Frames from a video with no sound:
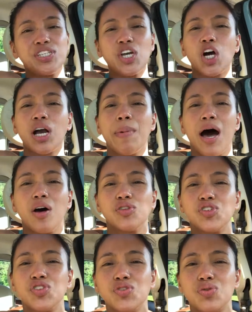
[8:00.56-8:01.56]
We talk
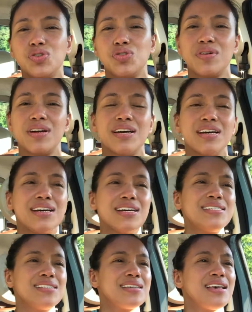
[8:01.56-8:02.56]
about
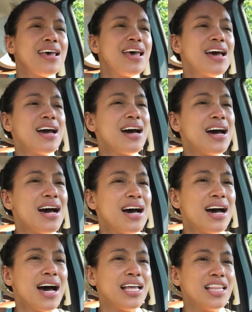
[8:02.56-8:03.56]
sutras.
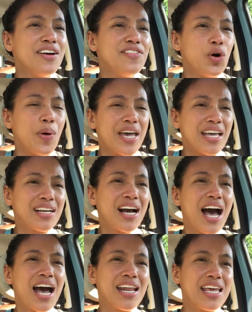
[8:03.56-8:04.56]
I love the way
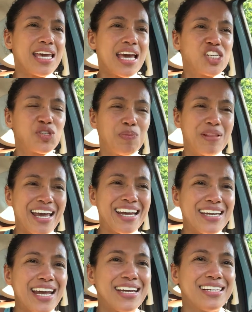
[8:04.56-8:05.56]
Ankadi
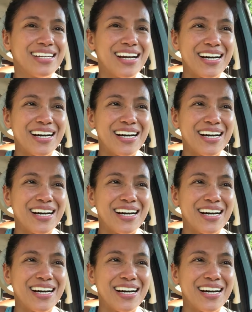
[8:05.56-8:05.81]
explained it.